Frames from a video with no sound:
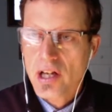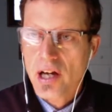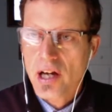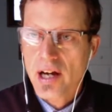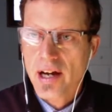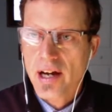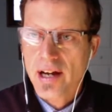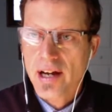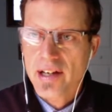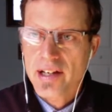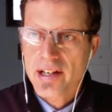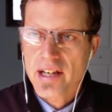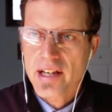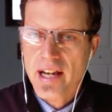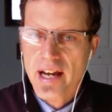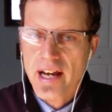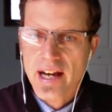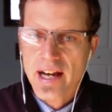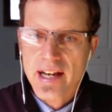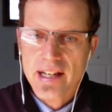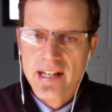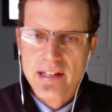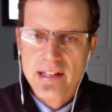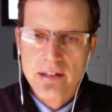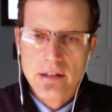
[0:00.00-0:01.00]

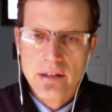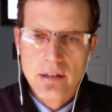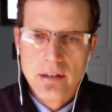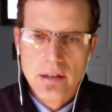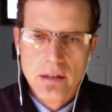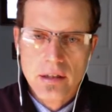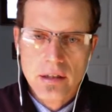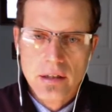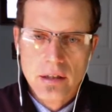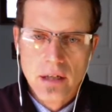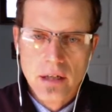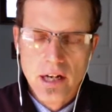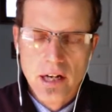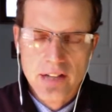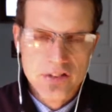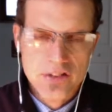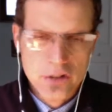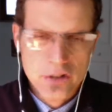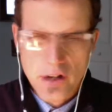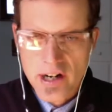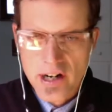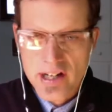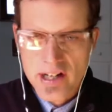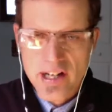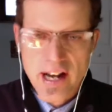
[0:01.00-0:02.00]

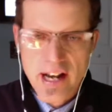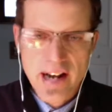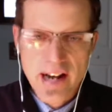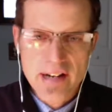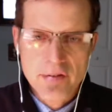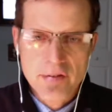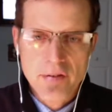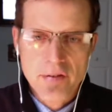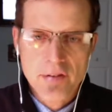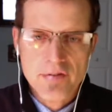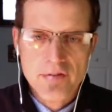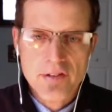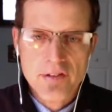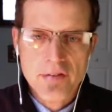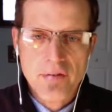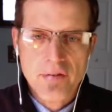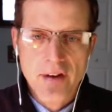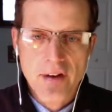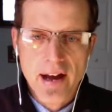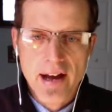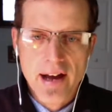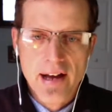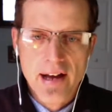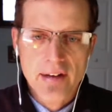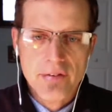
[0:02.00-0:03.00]

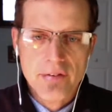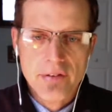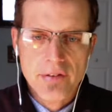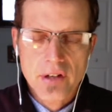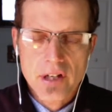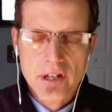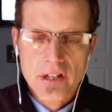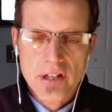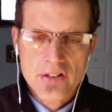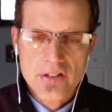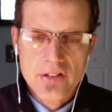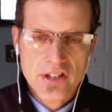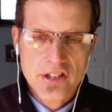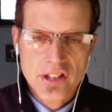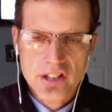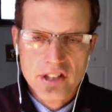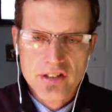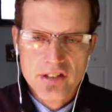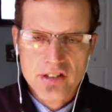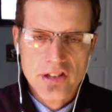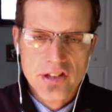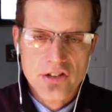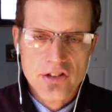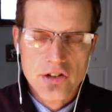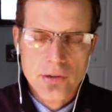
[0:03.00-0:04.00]
9:55 to
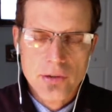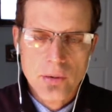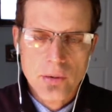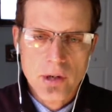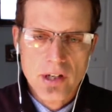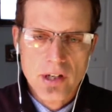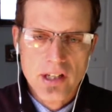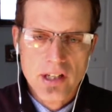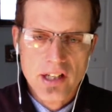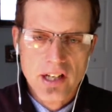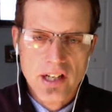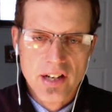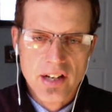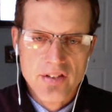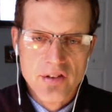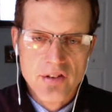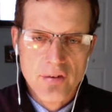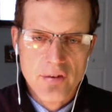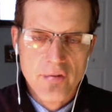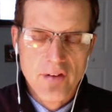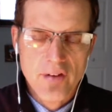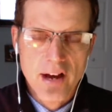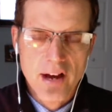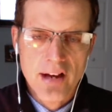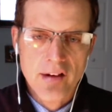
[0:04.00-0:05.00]
continue working on your
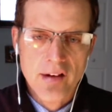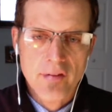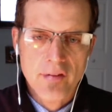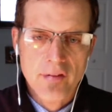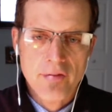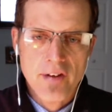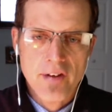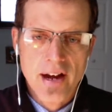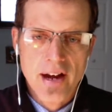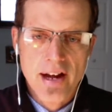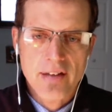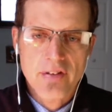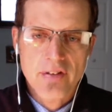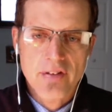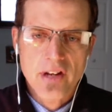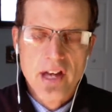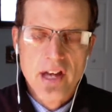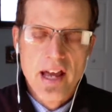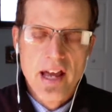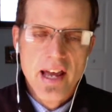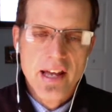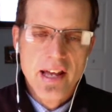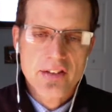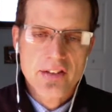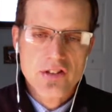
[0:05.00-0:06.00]
final 5.
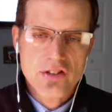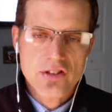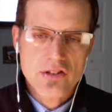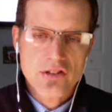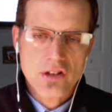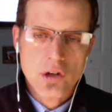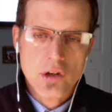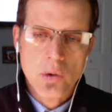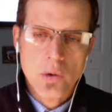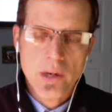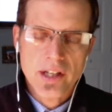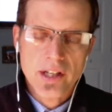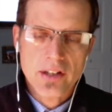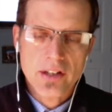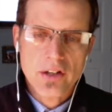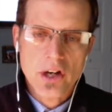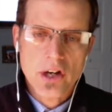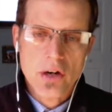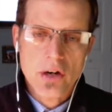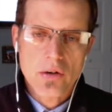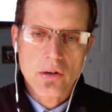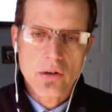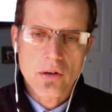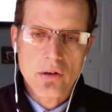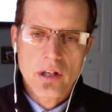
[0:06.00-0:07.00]
And just a quick
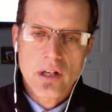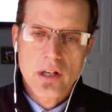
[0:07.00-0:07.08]
note,